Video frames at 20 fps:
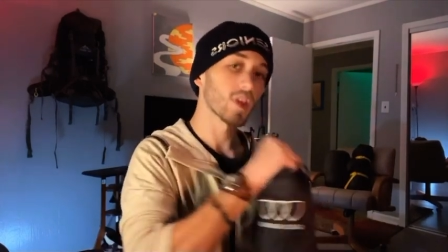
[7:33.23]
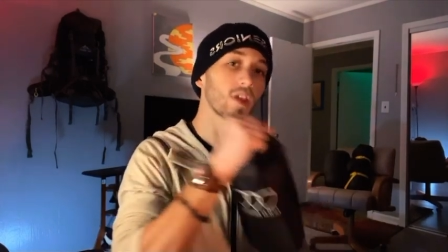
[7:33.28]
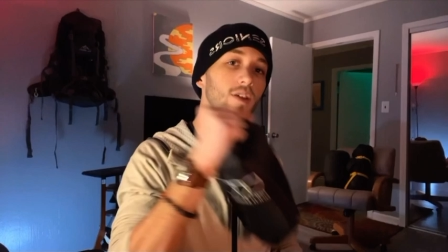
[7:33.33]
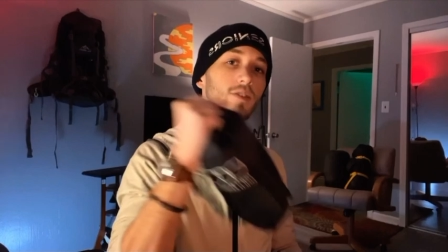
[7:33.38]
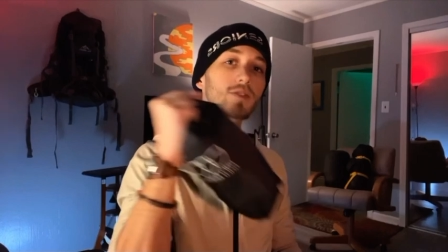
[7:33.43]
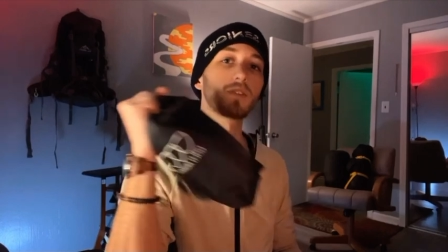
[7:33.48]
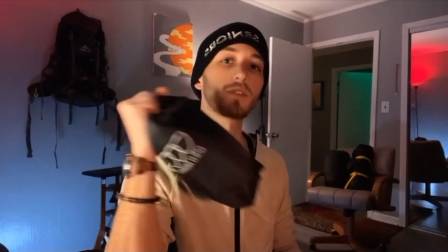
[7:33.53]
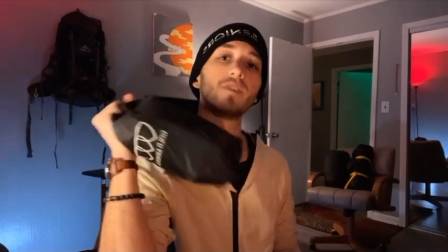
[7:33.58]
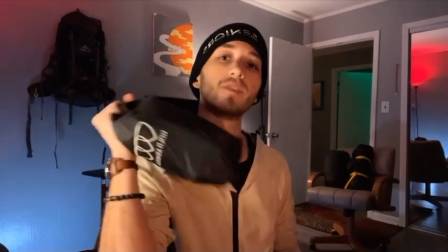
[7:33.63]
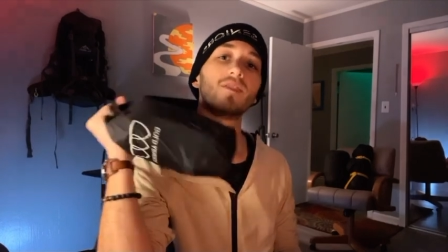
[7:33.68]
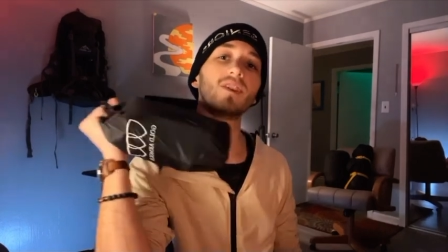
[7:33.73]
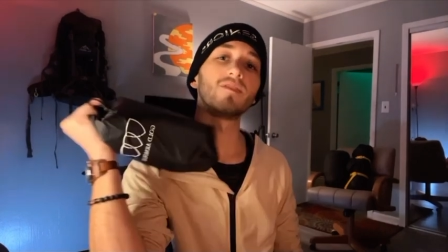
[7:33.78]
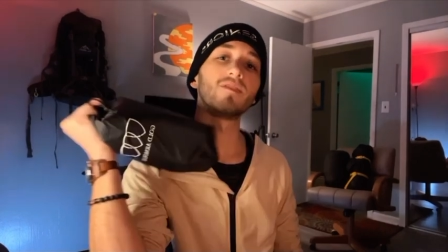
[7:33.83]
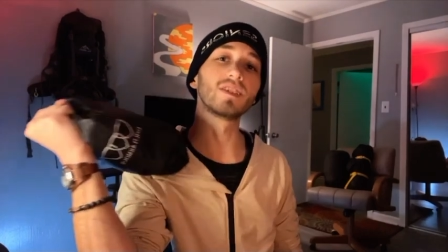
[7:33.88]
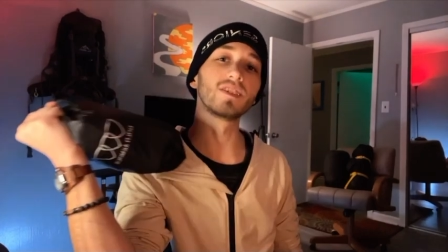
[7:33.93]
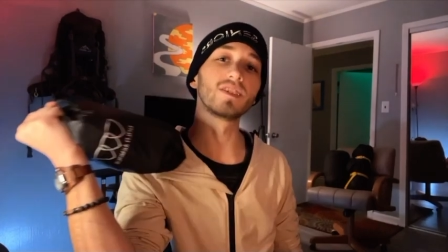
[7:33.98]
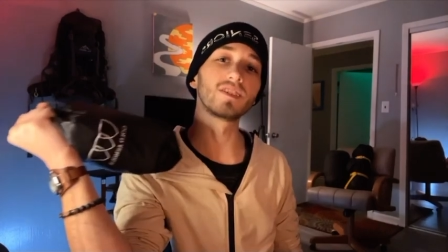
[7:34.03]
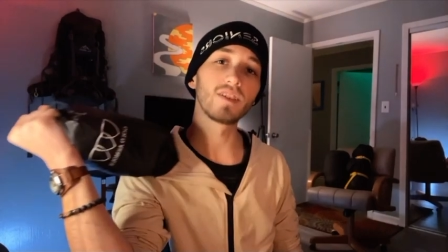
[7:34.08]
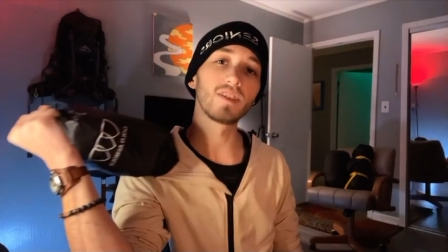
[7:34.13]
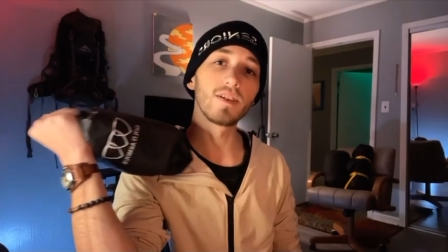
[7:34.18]
So even if
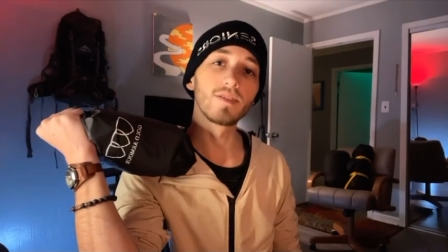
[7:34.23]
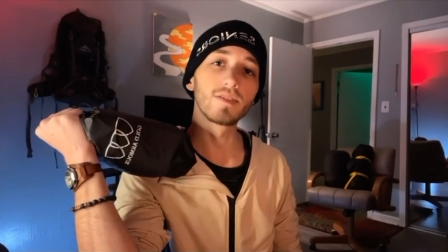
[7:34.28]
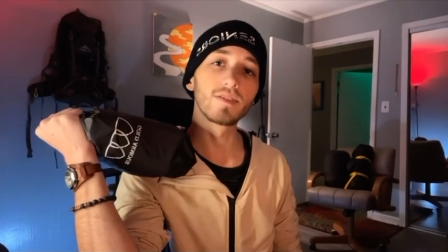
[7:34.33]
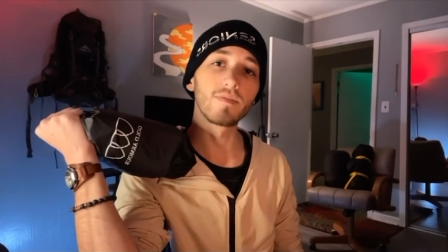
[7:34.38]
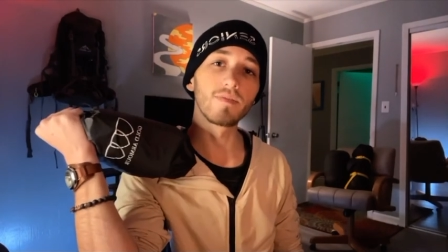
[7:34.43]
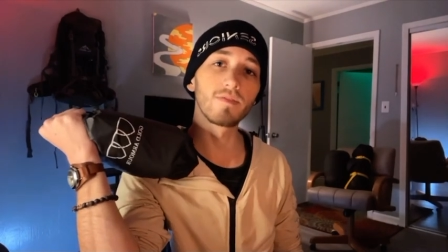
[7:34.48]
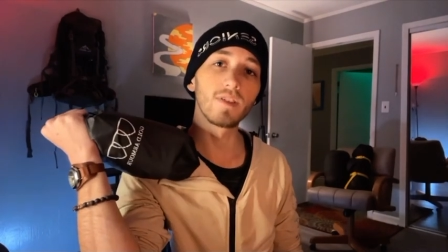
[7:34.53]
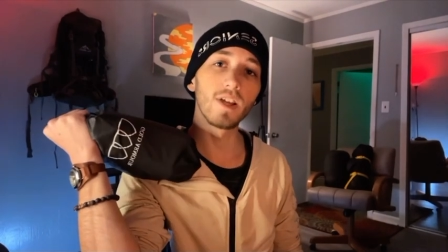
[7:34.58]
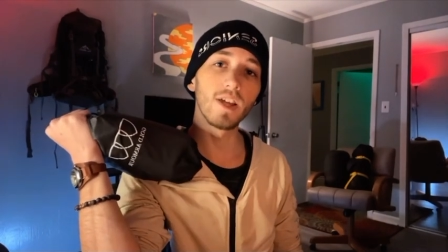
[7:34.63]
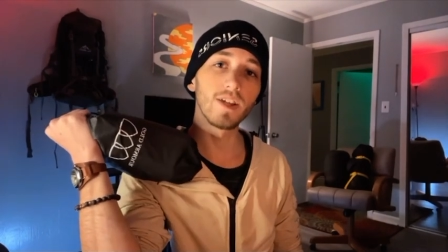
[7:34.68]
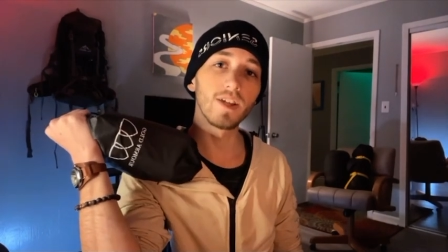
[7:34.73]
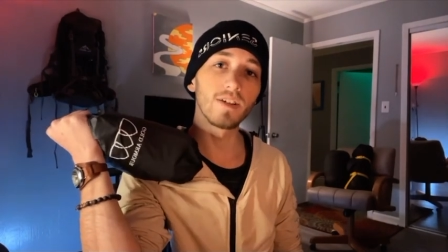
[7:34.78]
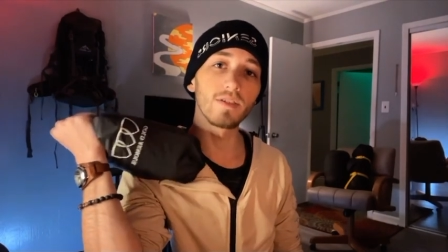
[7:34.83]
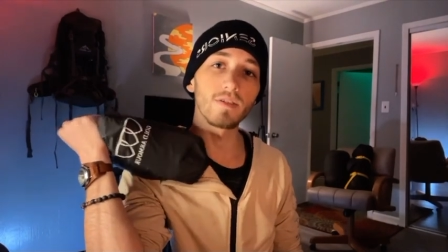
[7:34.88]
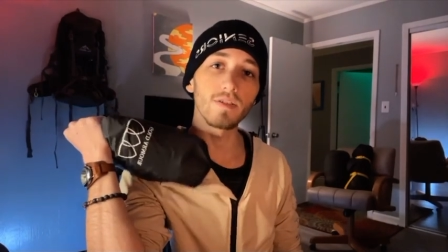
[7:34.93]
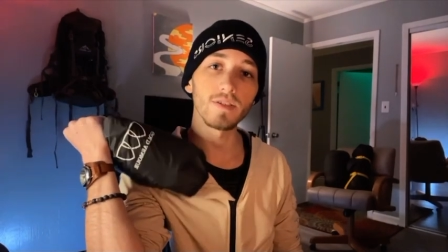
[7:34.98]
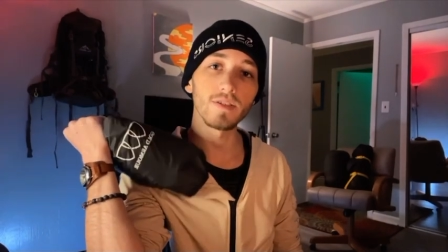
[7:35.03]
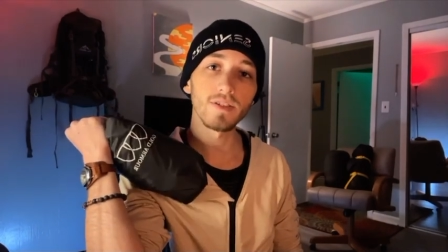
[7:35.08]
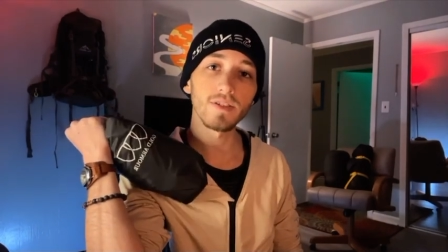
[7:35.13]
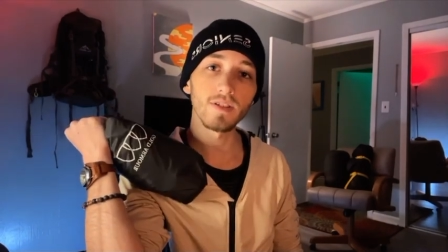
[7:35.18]
this does deflate in
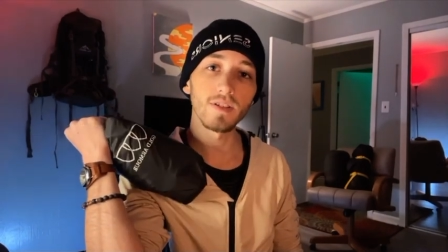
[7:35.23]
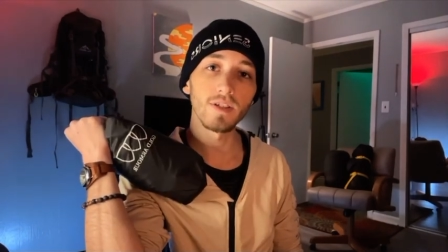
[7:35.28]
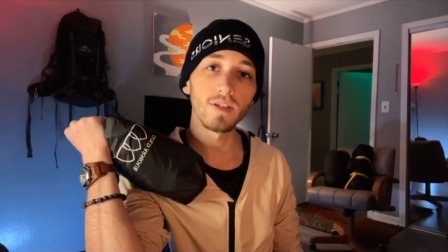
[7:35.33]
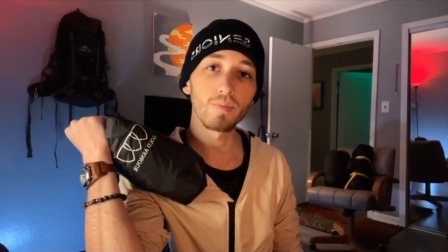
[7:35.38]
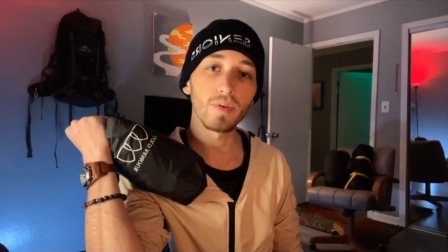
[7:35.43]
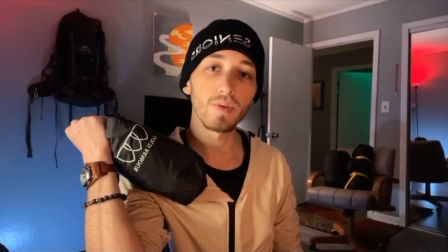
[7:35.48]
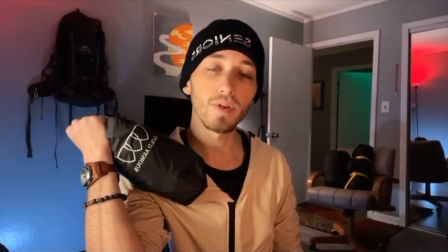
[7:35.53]
our sleep,